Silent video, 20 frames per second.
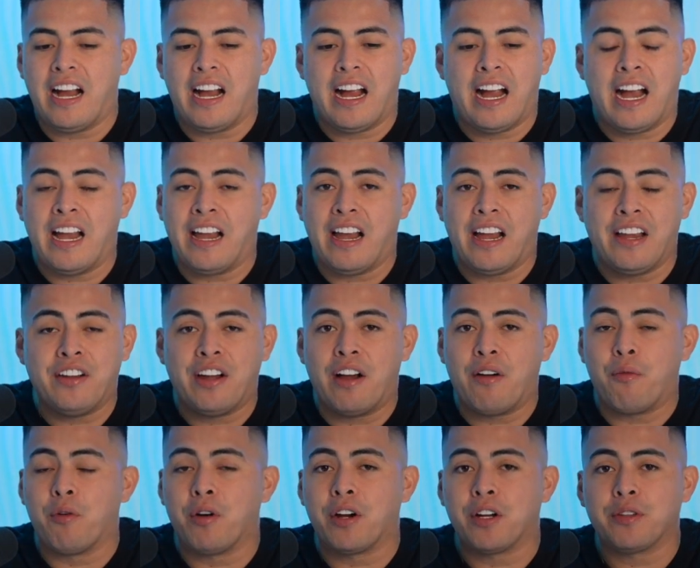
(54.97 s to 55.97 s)
I
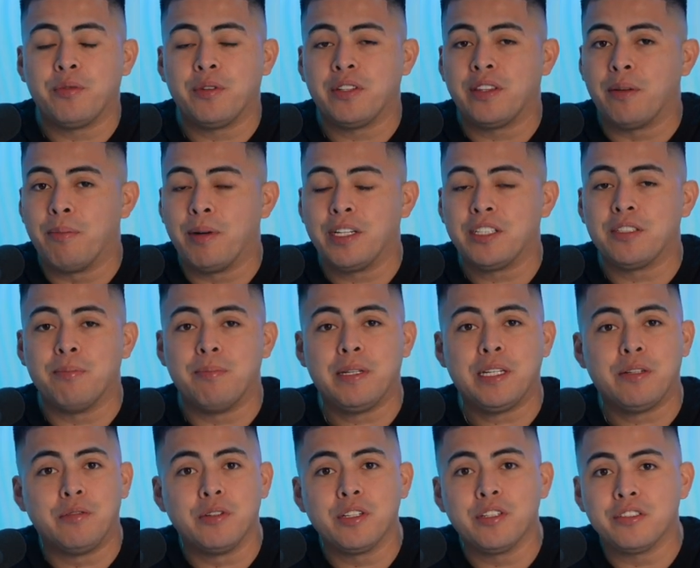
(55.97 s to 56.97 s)
worked with a bunch of
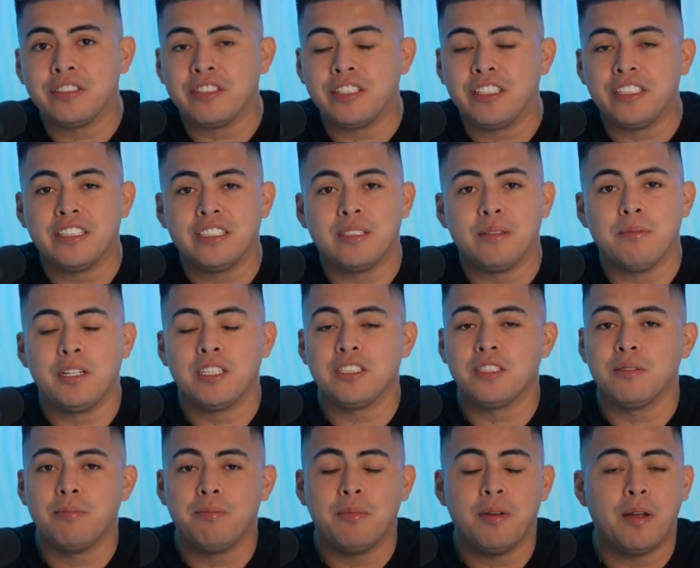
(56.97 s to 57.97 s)
big realtors, a bunch
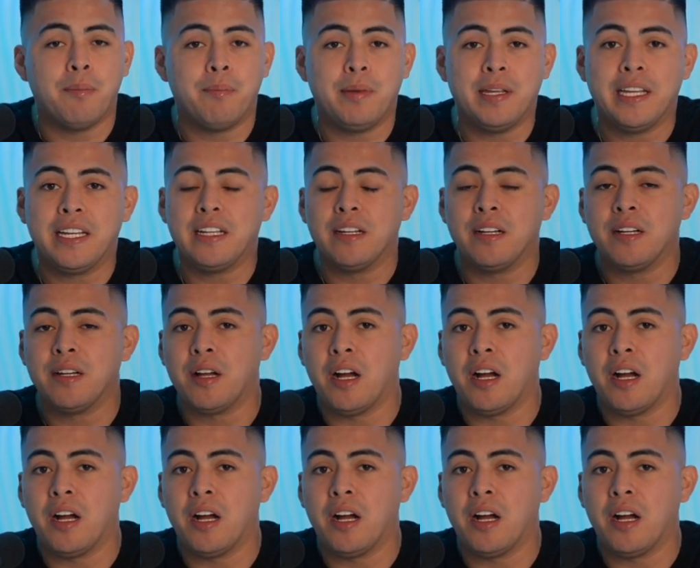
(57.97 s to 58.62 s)
of big